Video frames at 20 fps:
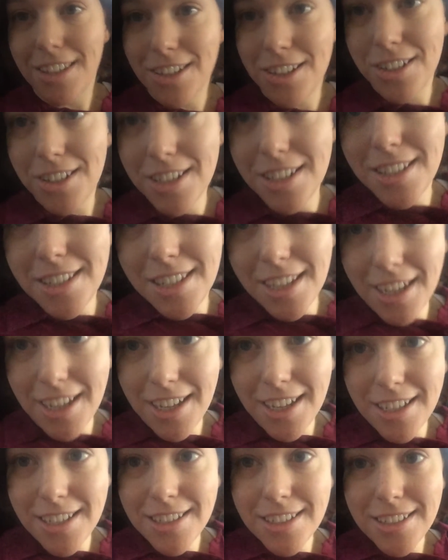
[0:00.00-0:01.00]
They're just,
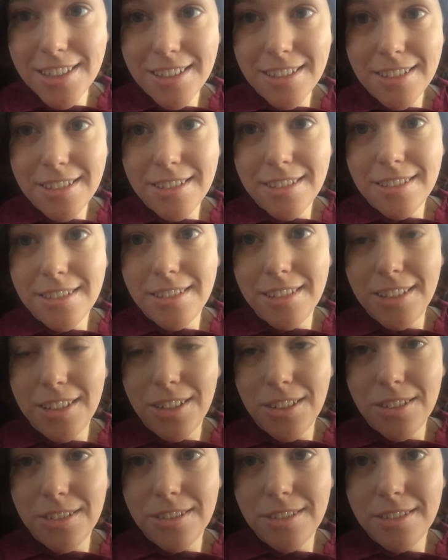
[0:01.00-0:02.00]
uh, you
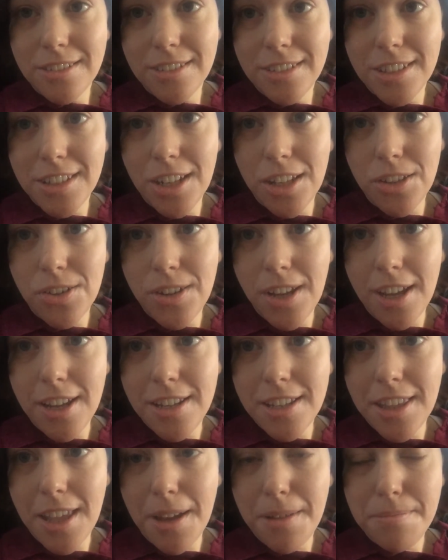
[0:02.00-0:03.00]
know, it's another day
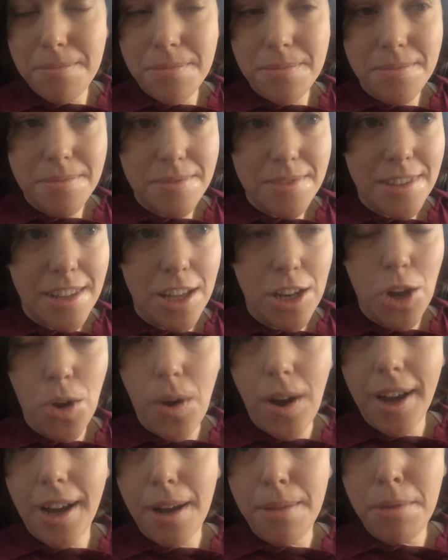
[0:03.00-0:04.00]
to them. They know
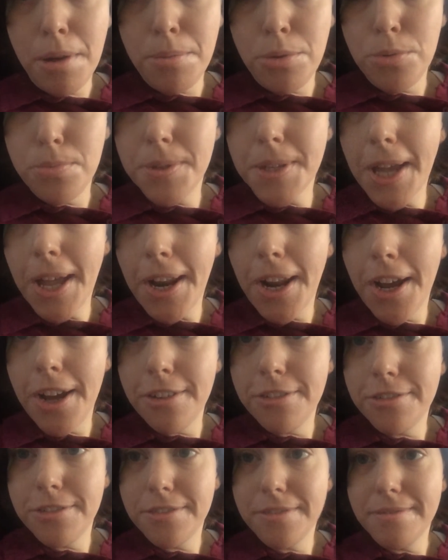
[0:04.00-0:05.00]
I got my boobs cut
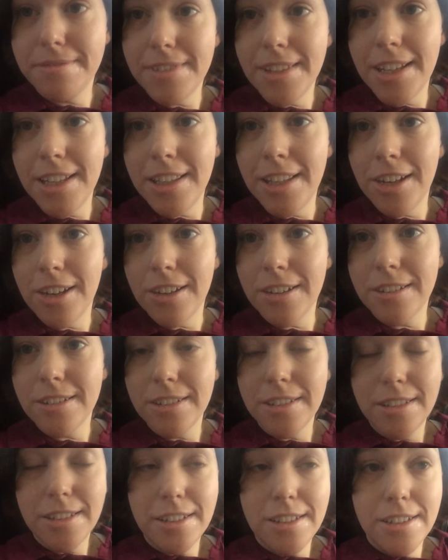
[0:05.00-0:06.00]
off and they're
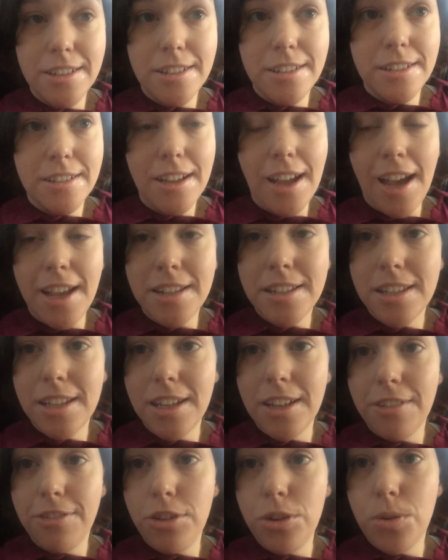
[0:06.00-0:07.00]

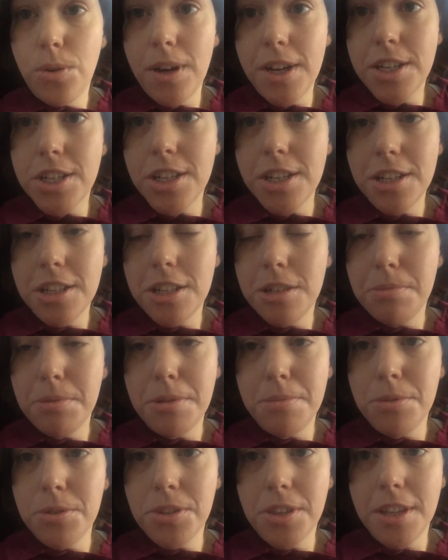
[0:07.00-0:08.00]
asking a few questions,
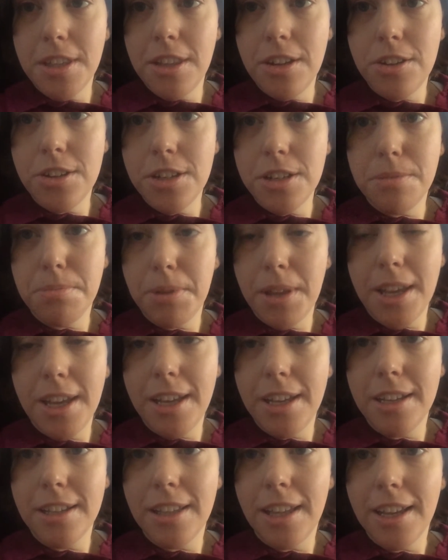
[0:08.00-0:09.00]
but mostly they're just
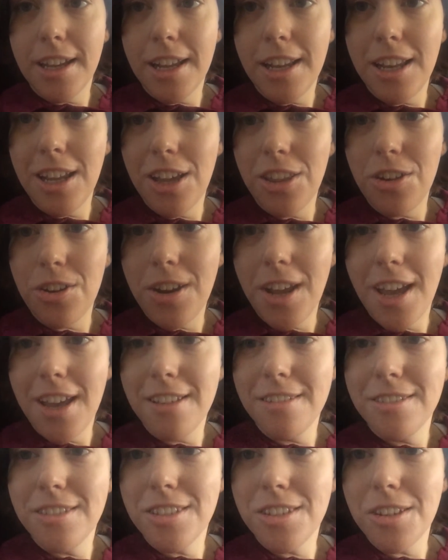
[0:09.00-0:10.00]
playing like any other
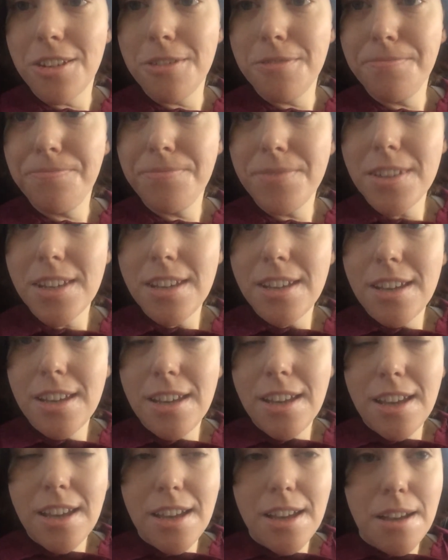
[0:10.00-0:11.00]
day. So
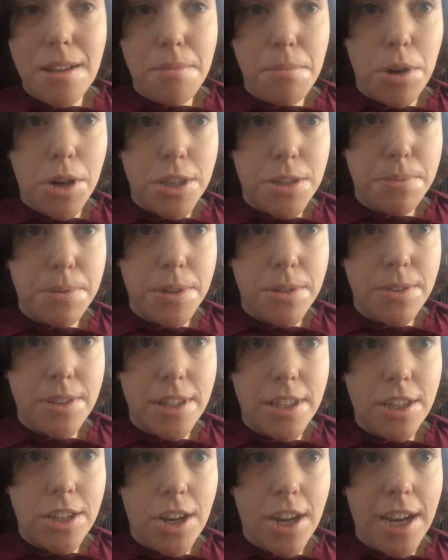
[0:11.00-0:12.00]
Mark's been
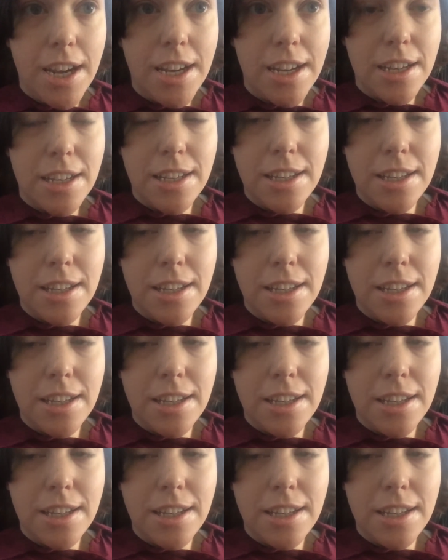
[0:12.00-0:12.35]
really great.